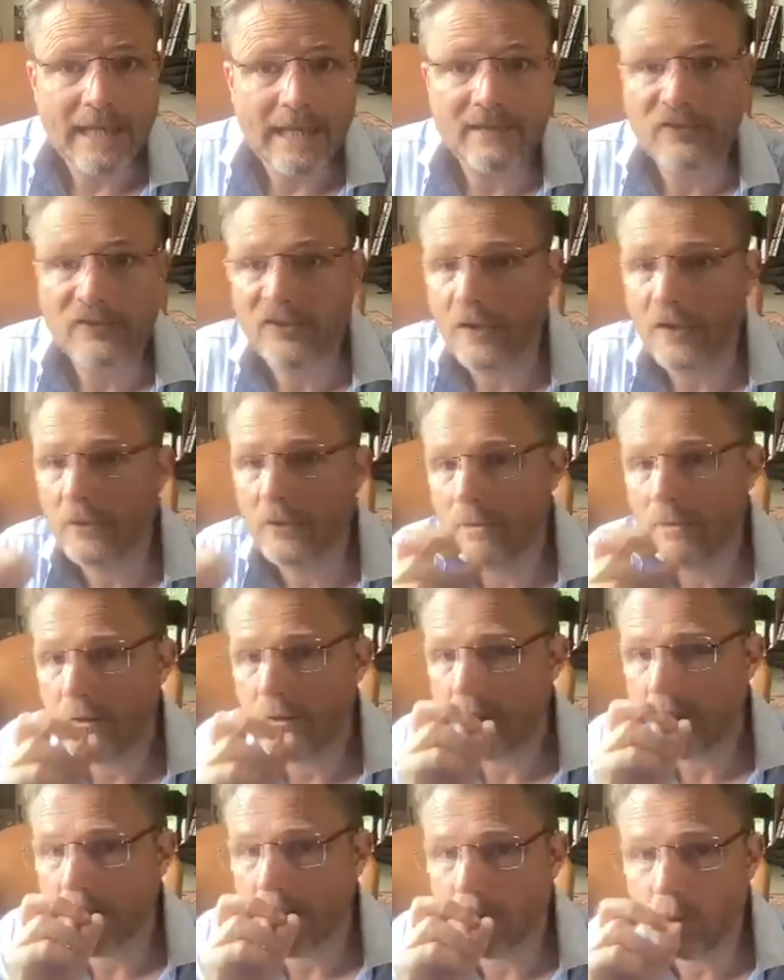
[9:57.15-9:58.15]
And so,
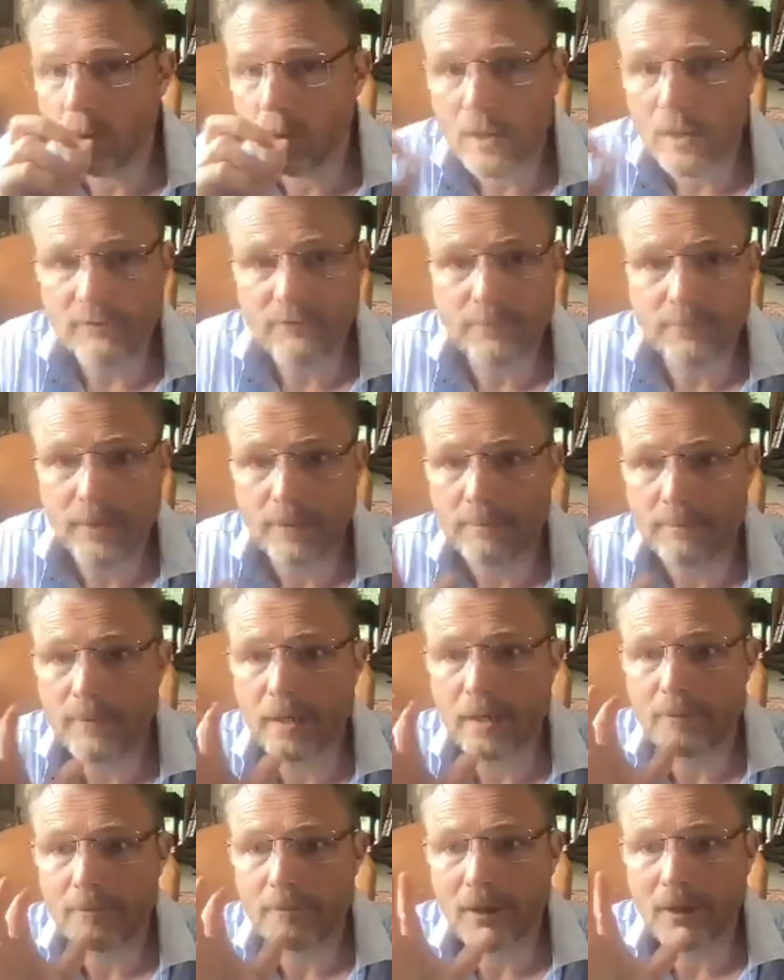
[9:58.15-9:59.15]
you know, one of
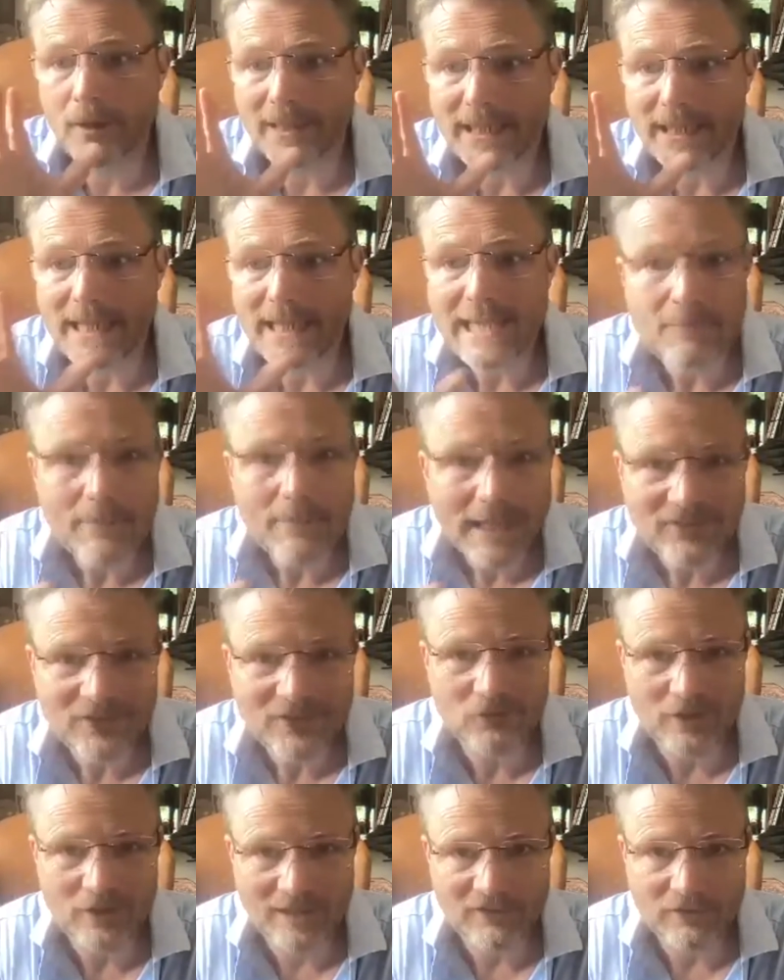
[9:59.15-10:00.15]
my, my key
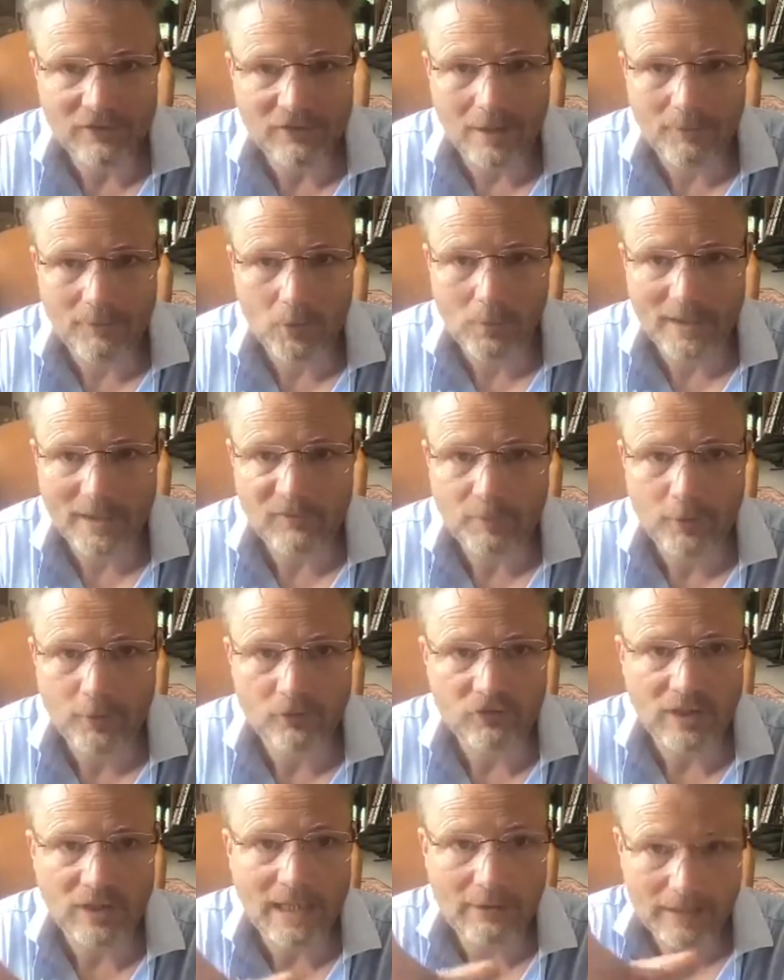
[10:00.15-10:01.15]
messages that I'm always
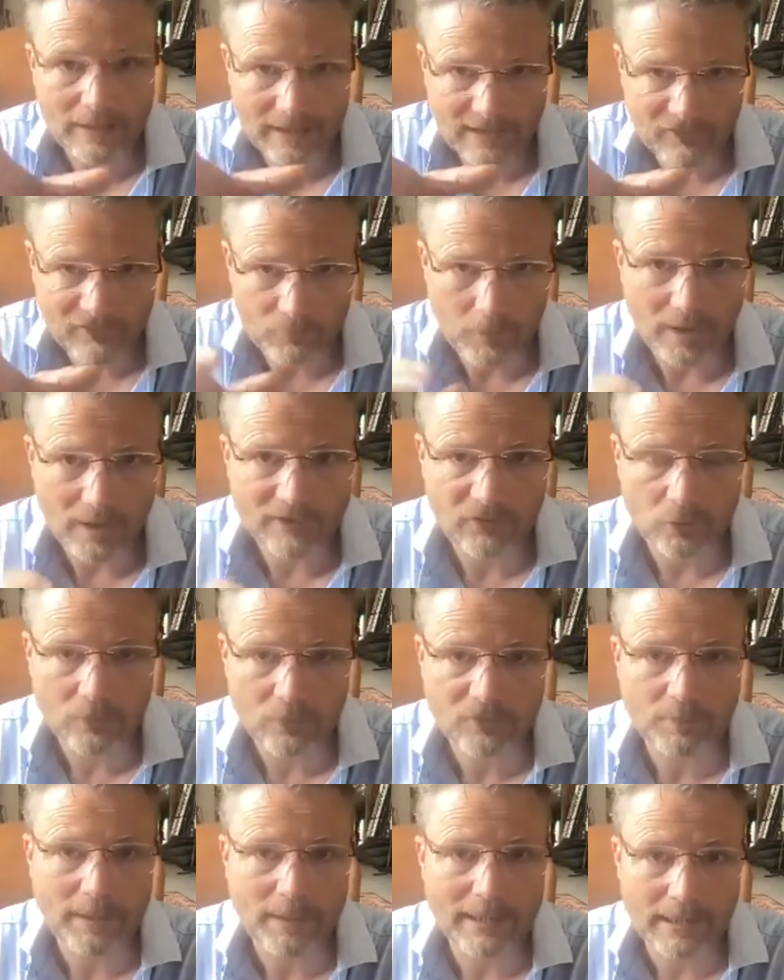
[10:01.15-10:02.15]
pushing out, and this is what I talked
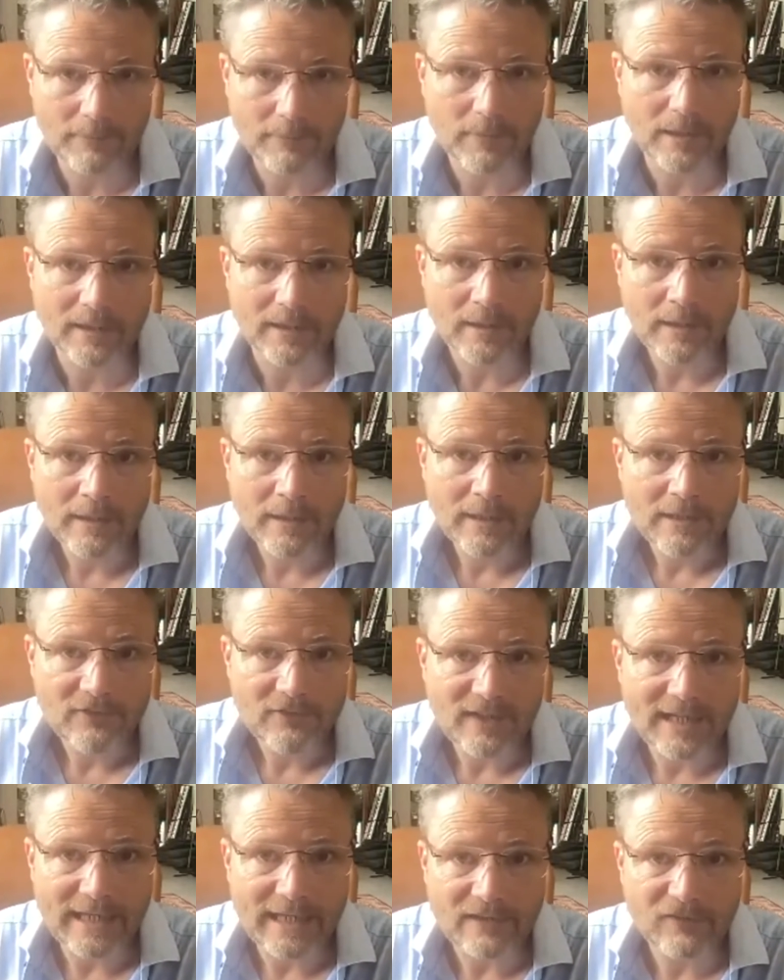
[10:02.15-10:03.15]
about in my TEDx